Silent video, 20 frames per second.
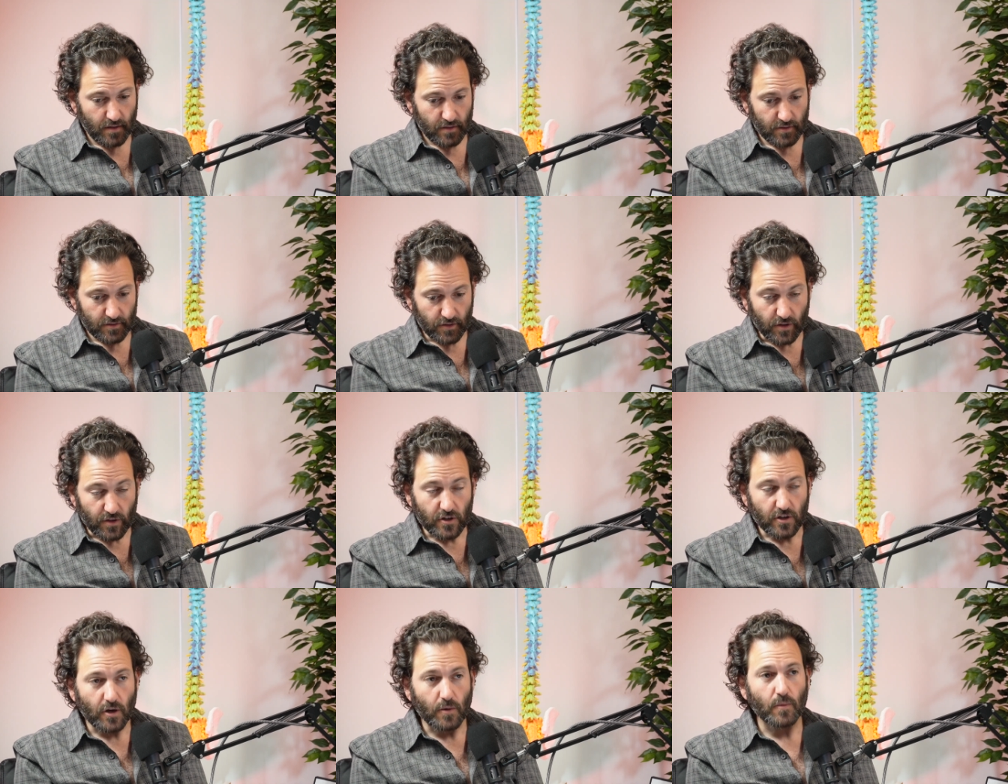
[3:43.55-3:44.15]
So
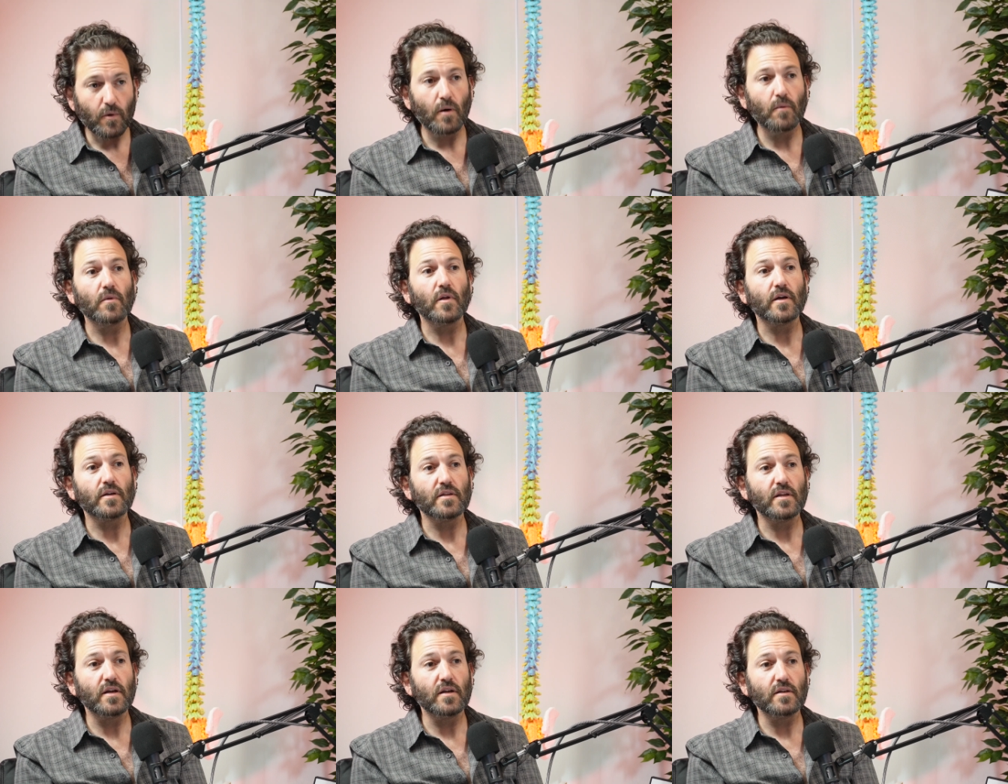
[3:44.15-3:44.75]
you come up
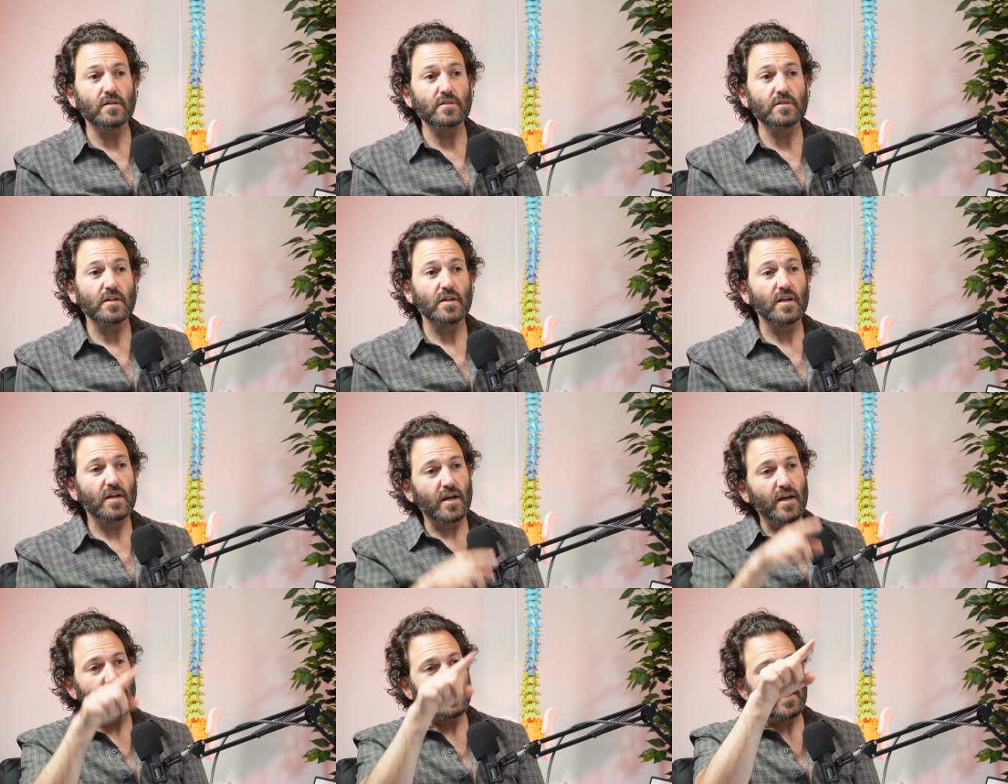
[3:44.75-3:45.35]
like this,
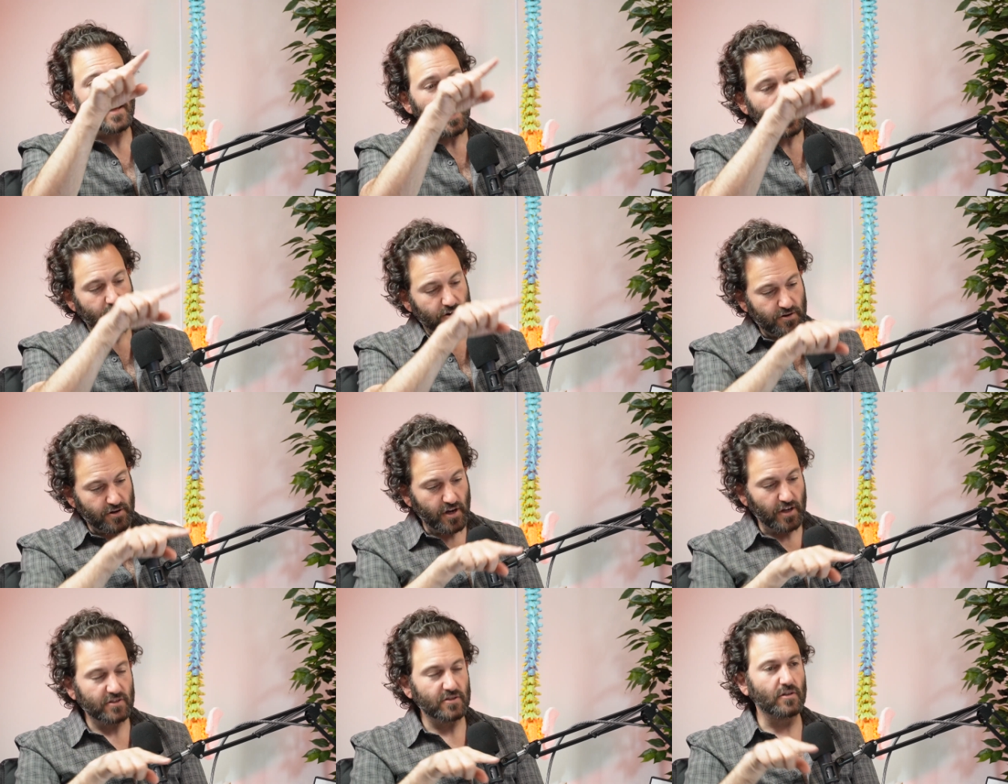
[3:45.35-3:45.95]
and that
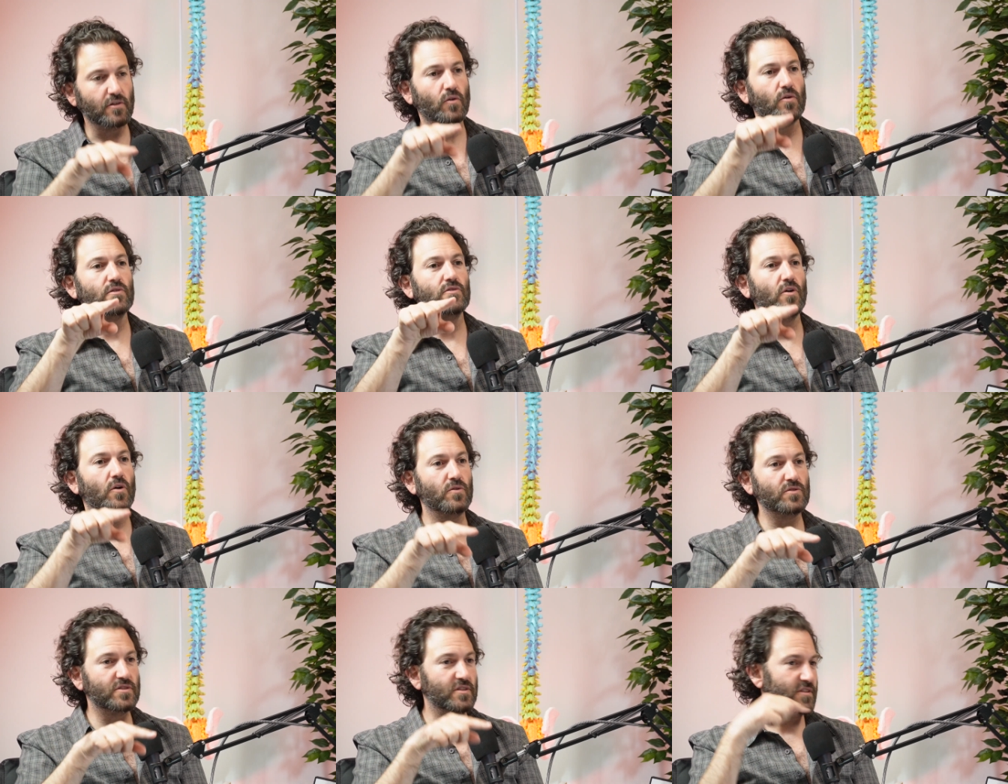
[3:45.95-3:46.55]
creates a
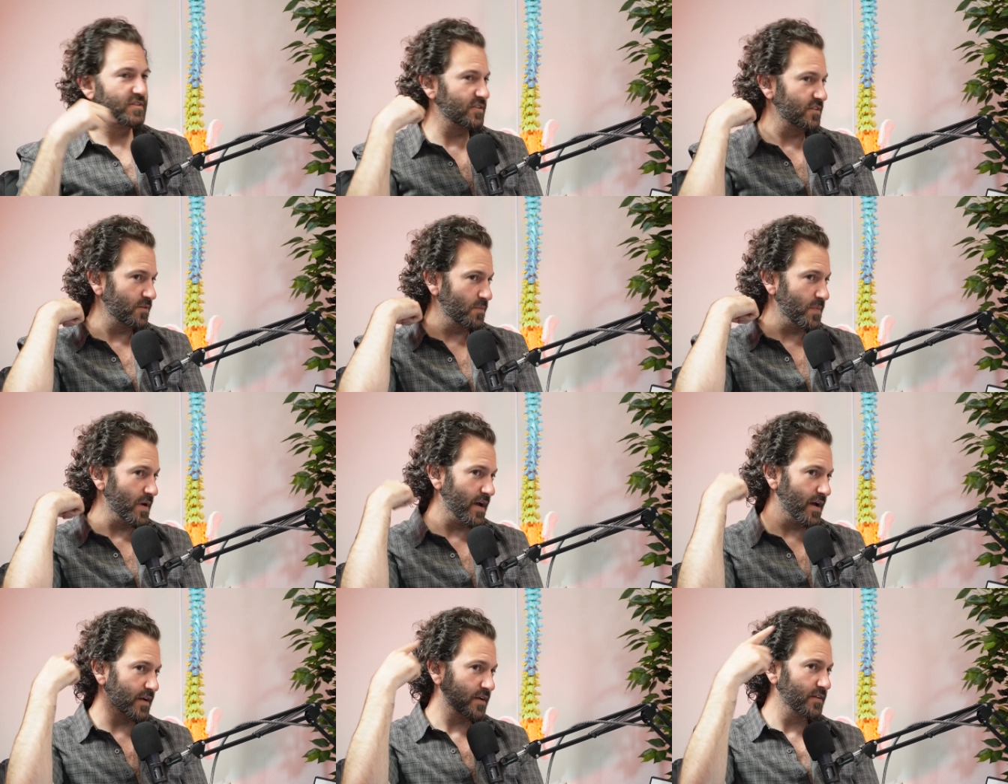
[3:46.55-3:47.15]
lordosis in the
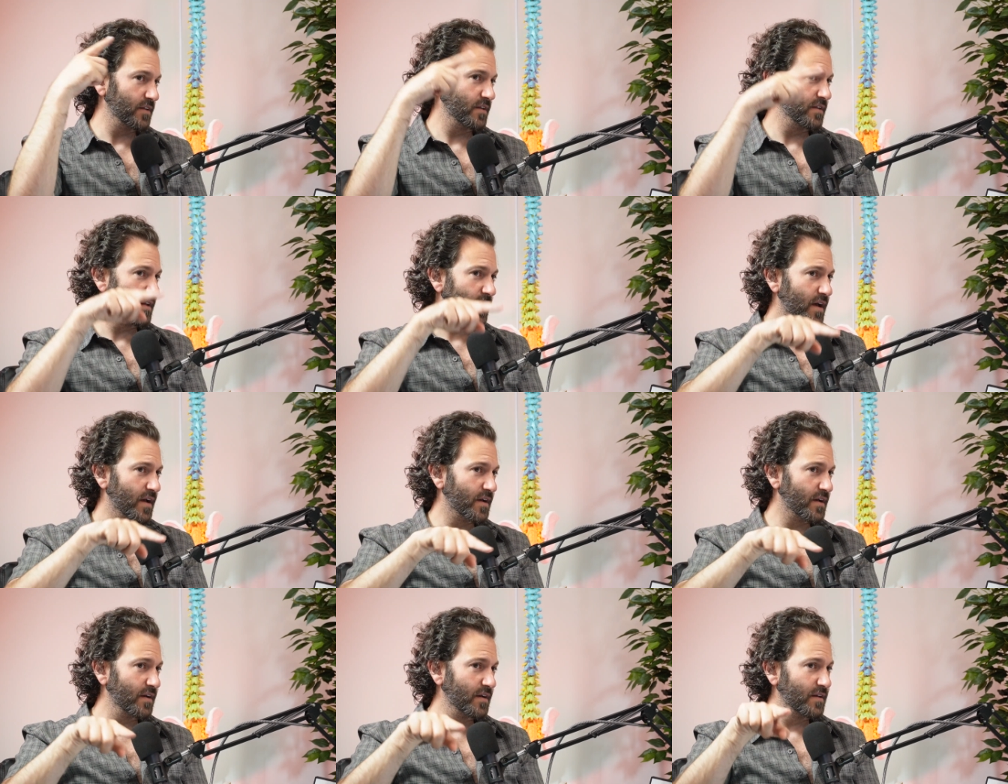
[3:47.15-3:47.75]
back of the
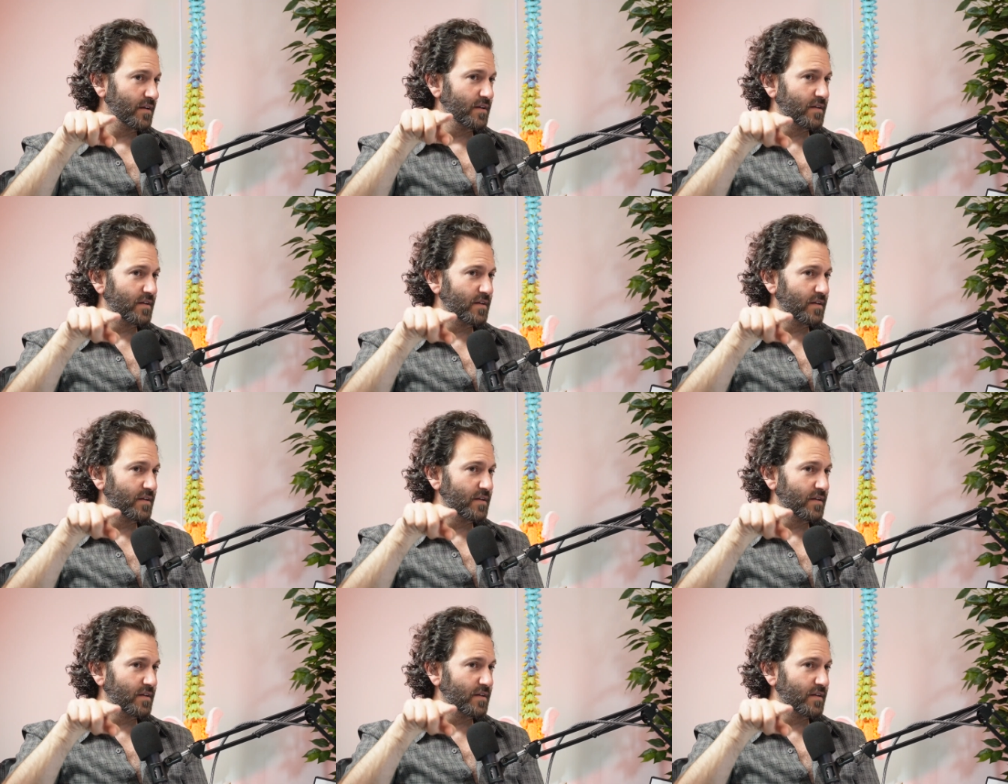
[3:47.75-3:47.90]
neck.